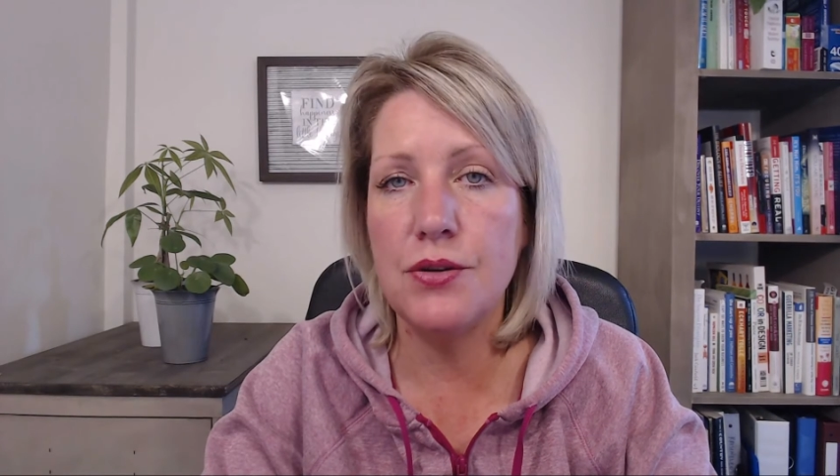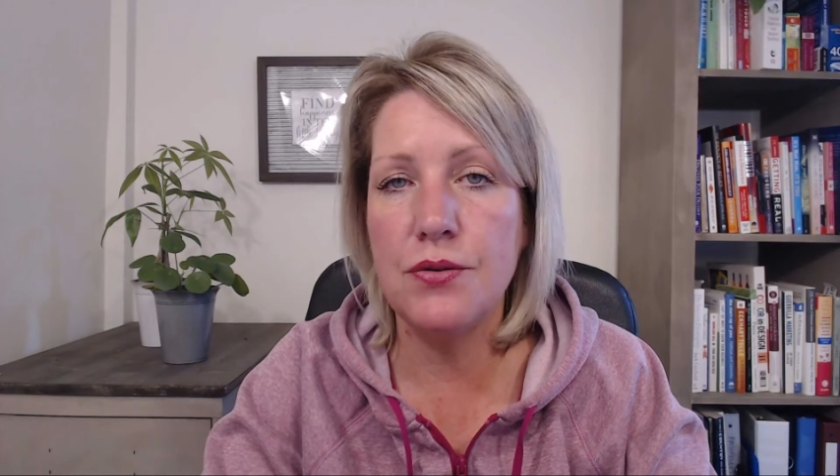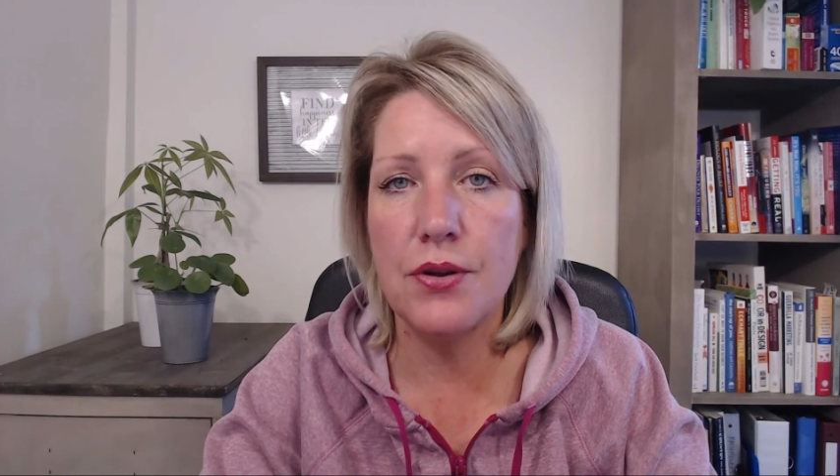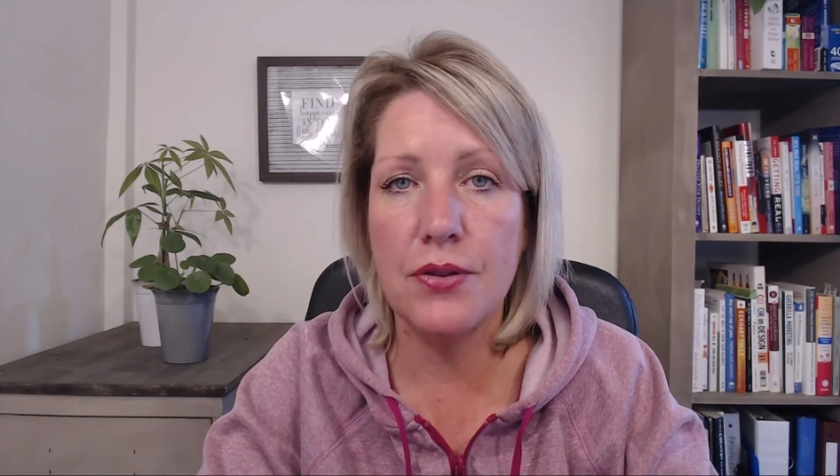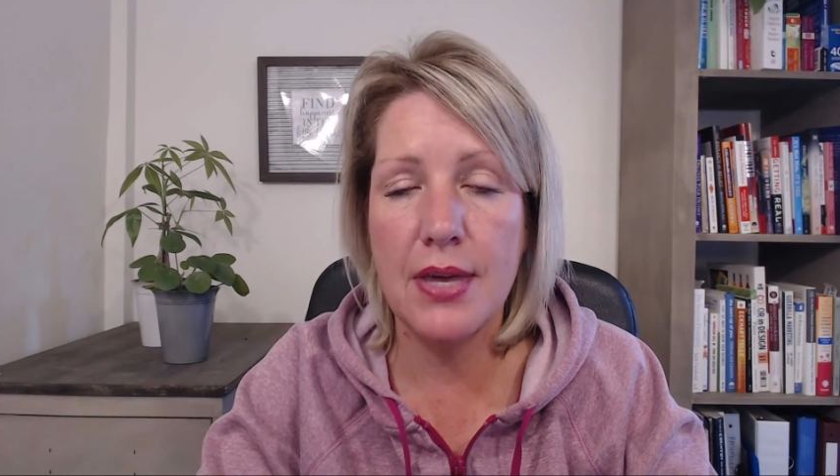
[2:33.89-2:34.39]
to
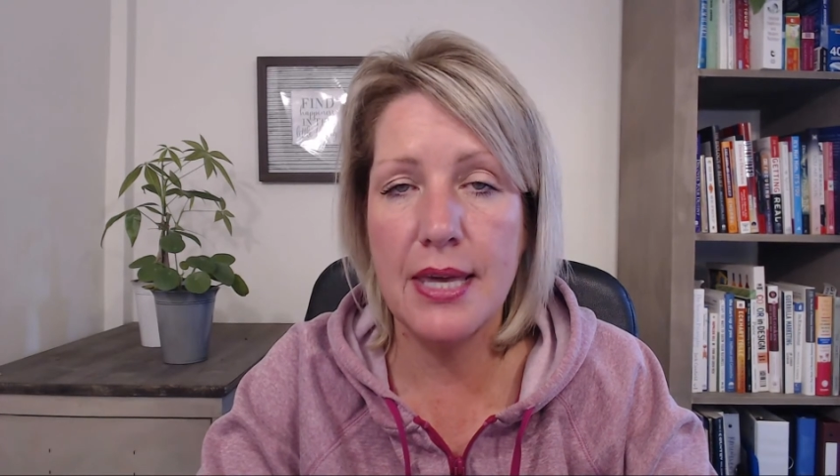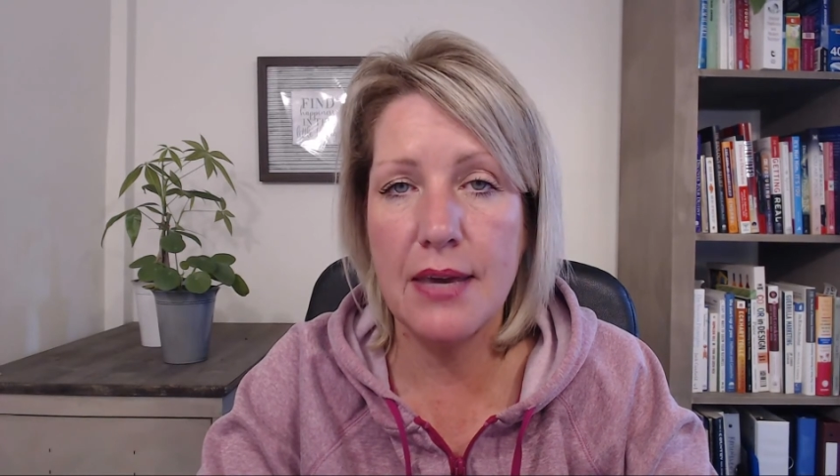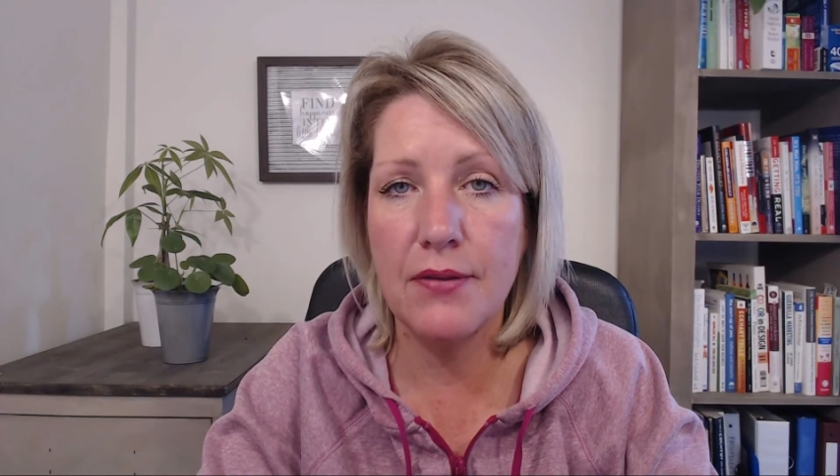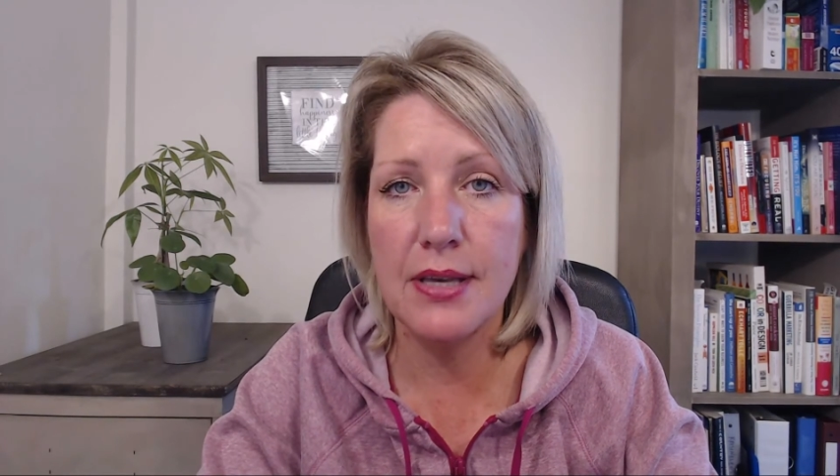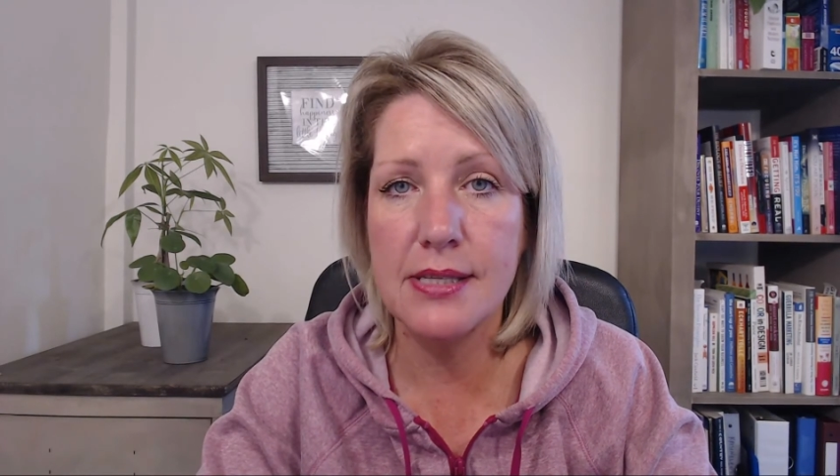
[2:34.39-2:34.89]
their
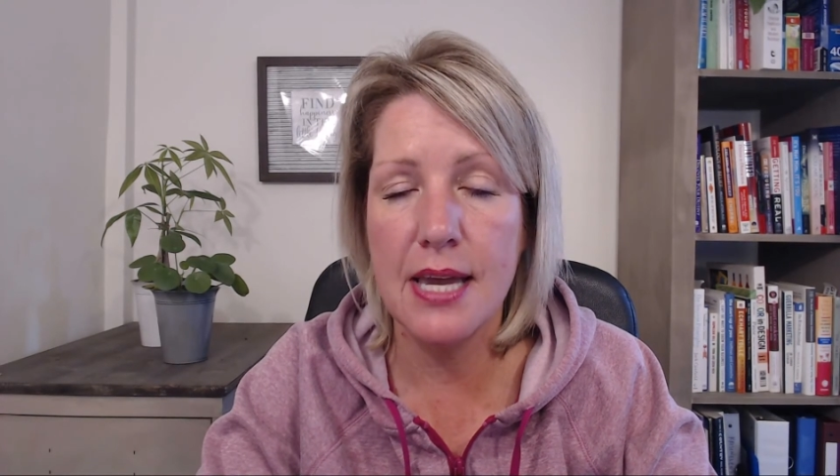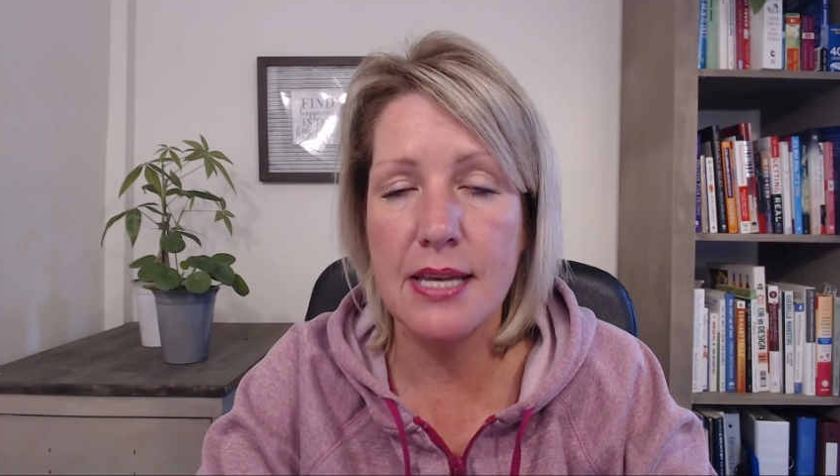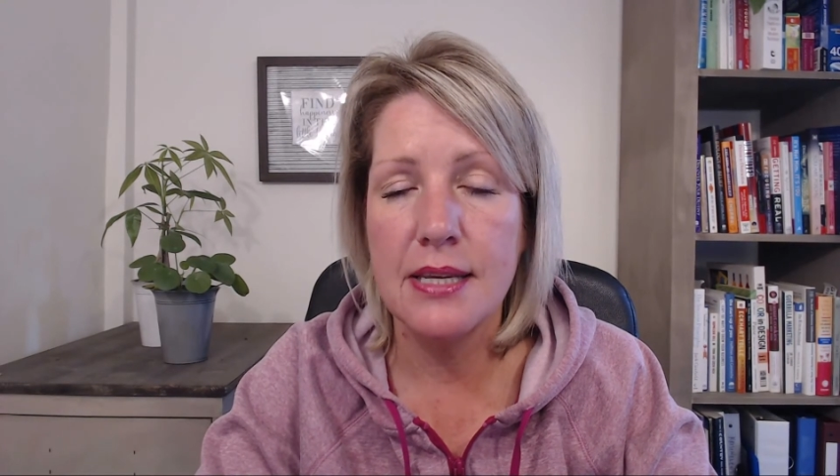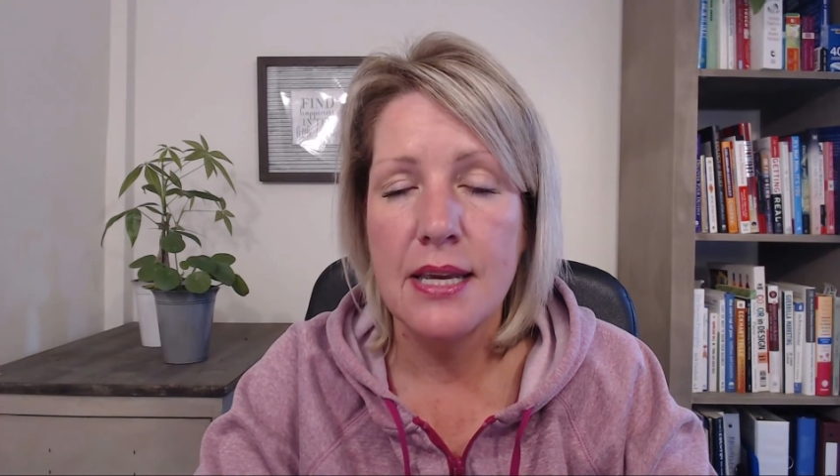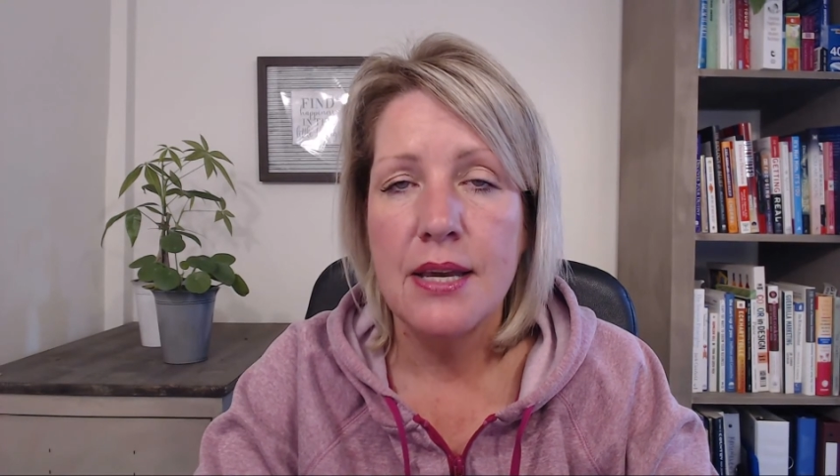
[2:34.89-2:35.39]
Thinkific site.